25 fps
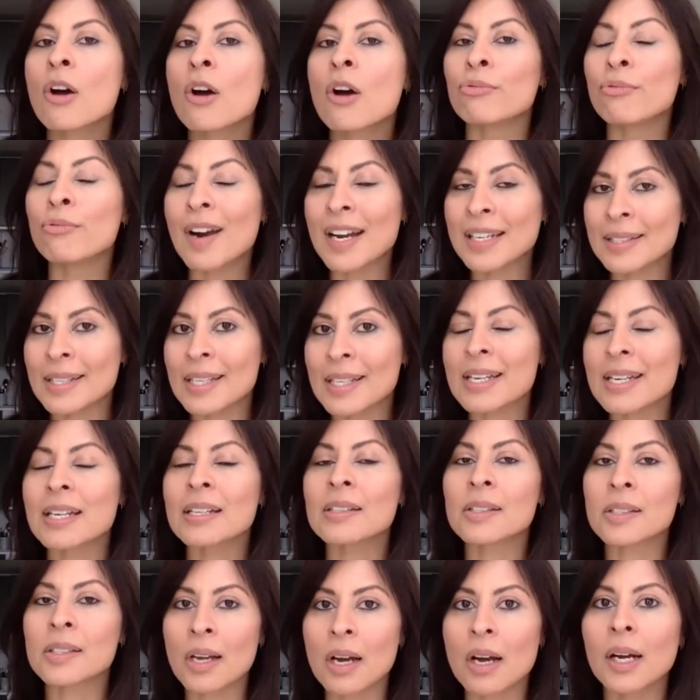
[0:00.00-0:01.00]
ready
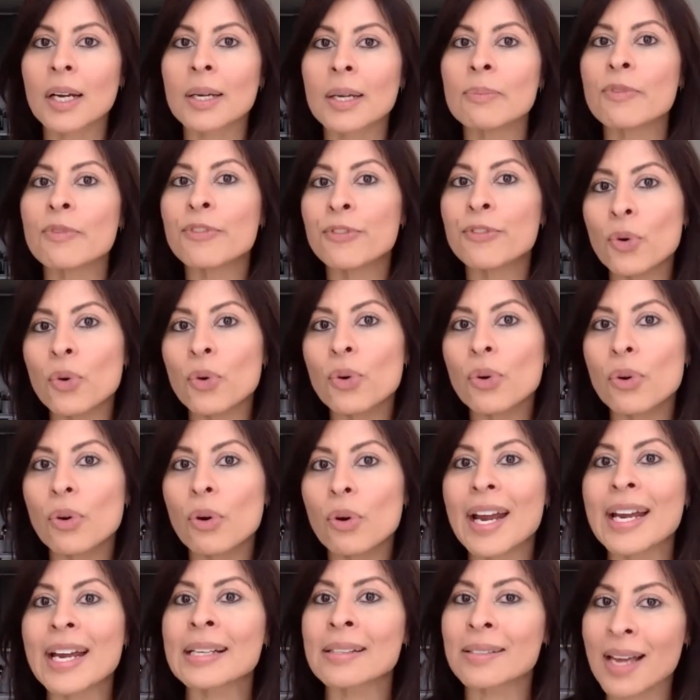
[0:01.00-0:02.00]
in time
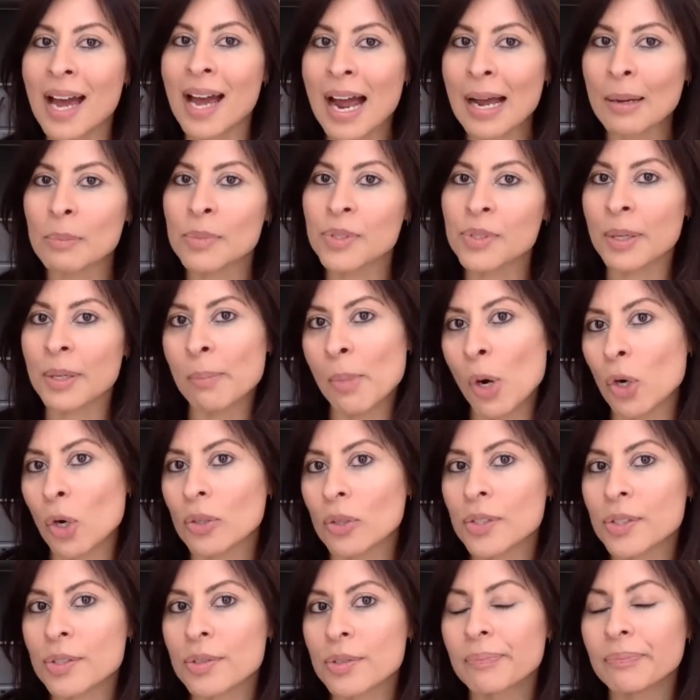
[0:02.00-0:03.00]
for exams and
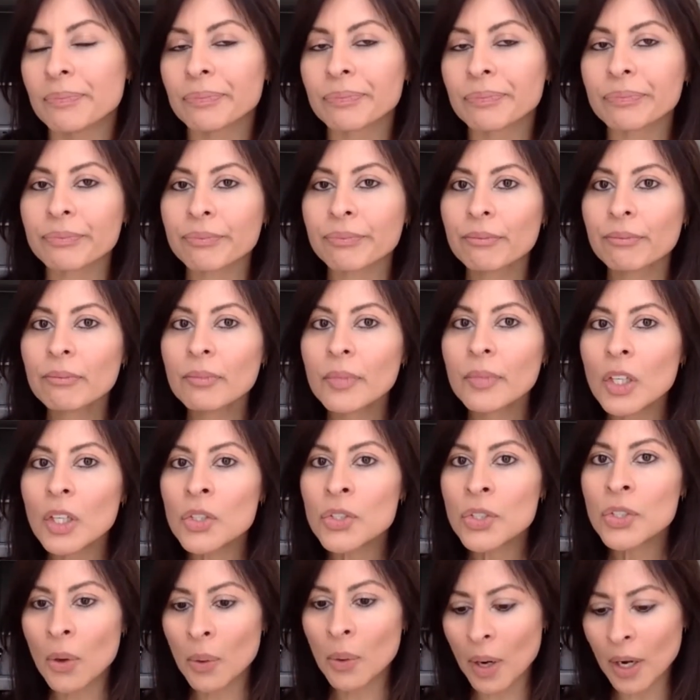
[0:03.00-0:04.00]
mocks.
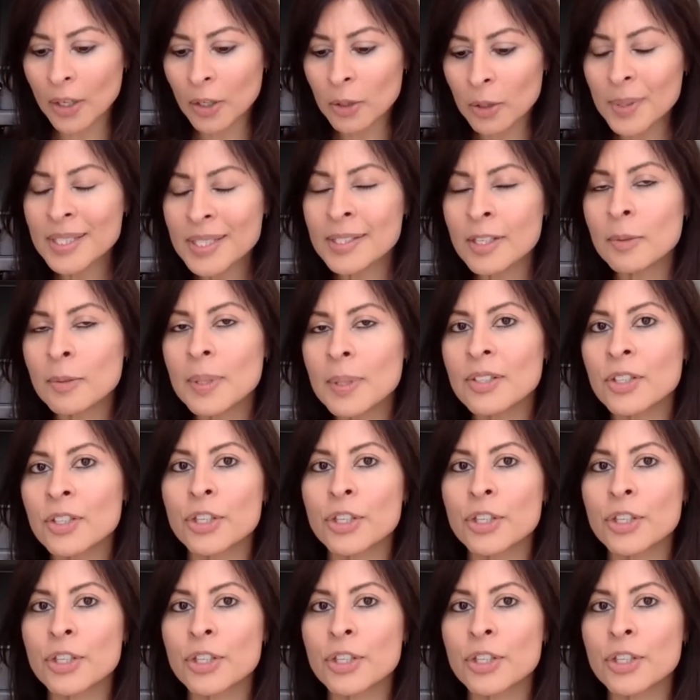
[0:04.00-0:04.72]
So I always tell my